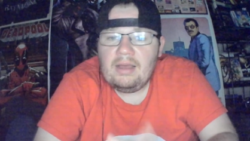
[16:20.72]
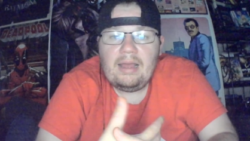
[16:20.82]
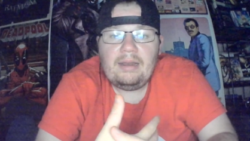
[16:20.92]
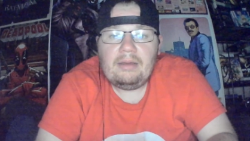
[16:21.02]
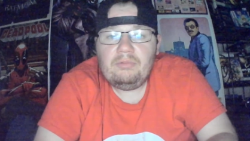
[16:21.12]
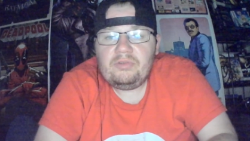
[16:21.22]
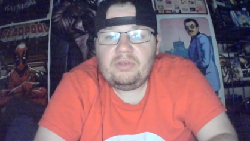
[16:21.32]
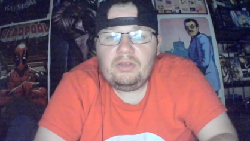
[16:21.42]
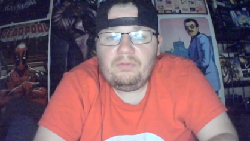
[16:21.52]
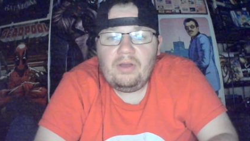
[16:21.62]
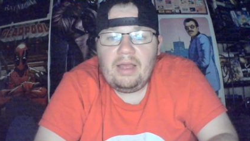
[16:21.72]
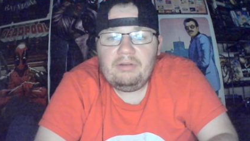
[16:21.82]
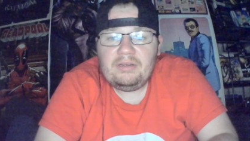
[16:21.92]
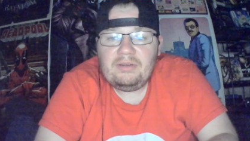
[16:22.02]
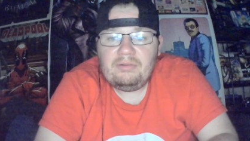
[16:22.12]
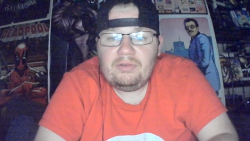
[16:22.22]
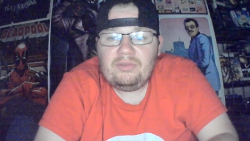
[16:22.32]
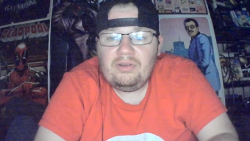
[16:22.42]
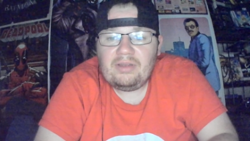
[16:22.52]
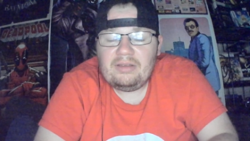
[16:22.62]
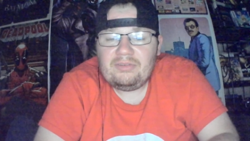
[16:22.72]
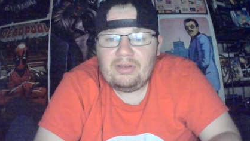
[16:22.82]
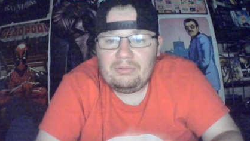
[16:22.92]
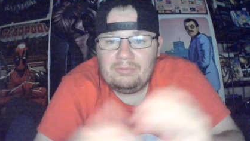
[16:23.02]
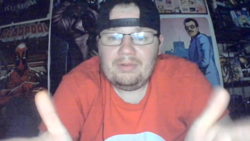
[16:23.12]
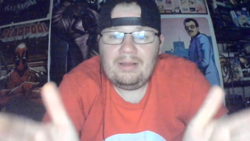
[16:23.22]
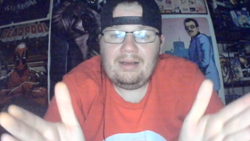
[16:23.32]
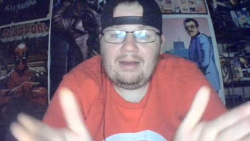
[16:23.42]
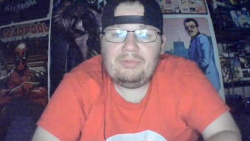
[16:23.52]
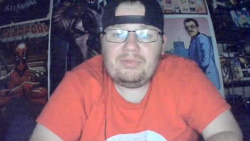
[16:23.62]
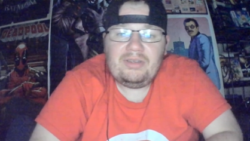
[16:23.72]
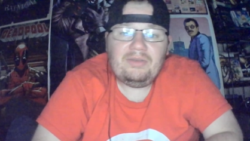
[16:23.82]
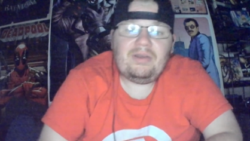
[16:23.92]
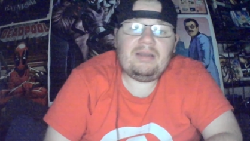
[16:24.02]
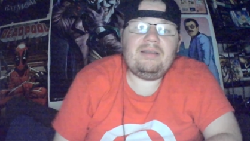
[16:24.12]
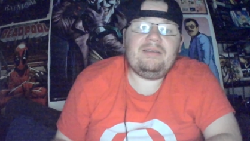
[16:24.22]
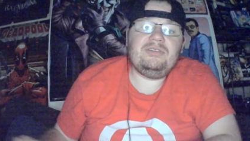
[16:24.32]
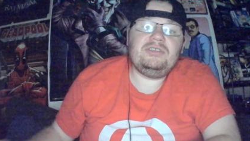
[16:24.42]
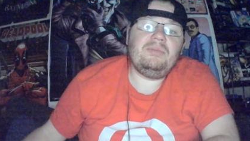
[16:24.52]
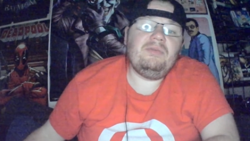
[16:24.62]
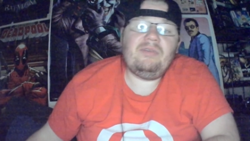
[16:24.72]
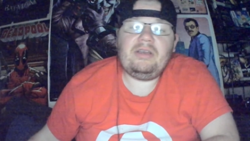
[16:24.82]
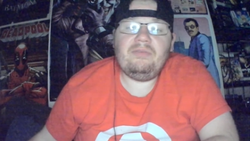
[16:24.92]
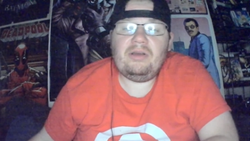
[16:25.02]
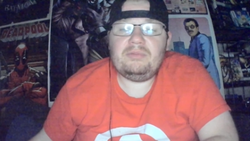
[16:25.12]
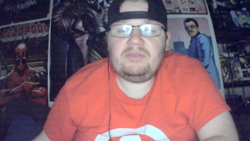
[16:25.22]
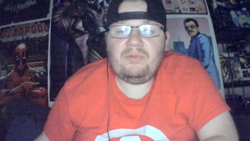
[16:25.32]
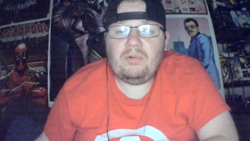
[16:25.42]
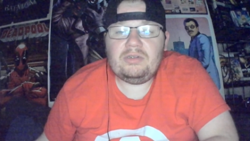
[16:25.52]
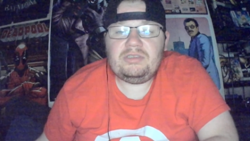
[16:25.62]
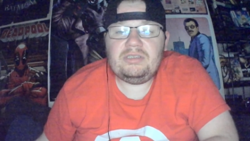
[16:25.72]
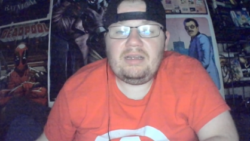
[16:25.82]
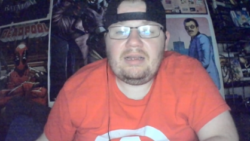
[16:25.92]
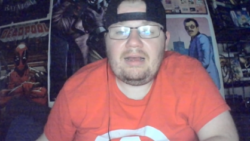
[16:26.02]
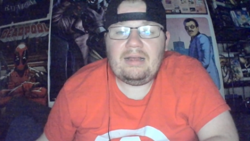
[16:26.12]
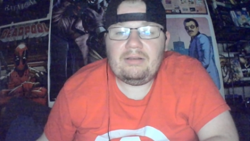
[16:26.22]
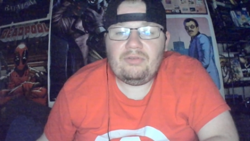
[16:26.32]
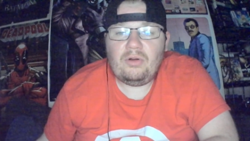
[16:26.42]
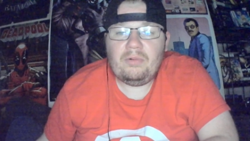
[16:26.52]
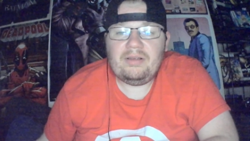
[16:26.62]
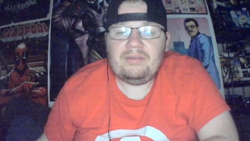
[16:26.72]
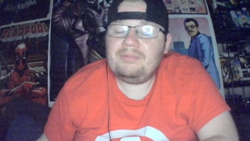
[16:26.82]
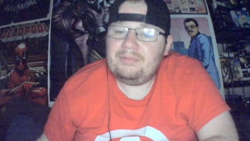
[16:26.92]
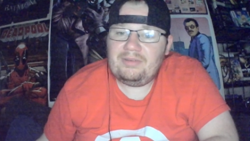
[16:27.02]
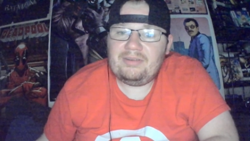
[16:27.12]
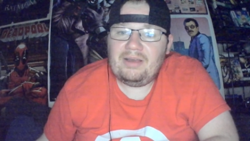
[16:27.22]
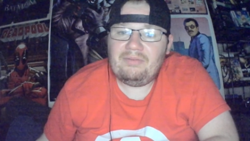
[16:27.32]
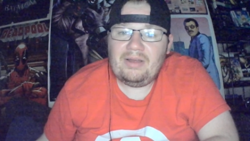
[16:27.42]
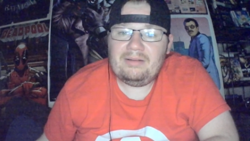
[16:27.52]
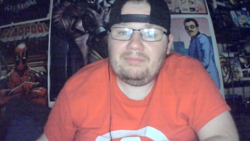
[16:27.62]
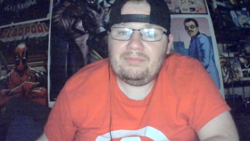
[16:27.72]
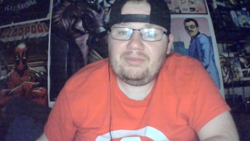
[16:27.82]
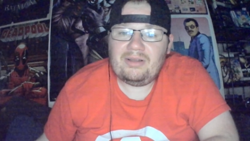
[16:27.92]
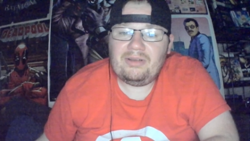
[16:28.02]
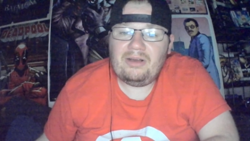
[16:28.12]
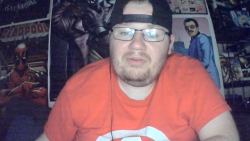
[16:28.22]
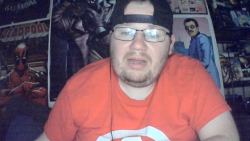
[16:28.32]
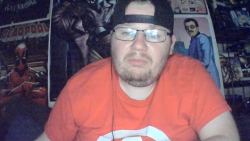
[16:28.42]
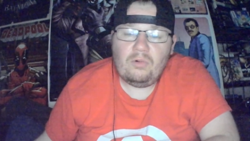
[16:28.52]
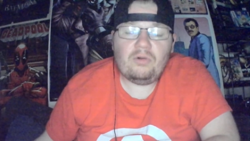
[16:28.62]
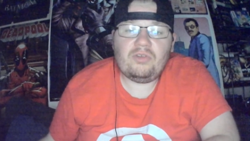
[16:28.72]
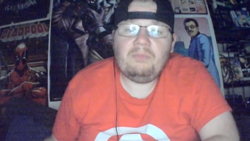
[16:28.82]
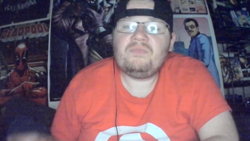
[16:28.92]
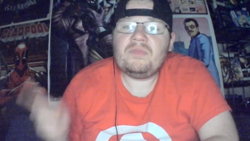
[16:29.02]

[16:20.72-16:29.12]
and I will see you for Hell in a Cell on Sunday. So, I will see you then, ladies and gentlemen. Thank you very much for watching, and as always, TTFN, ta-ta for now. Also,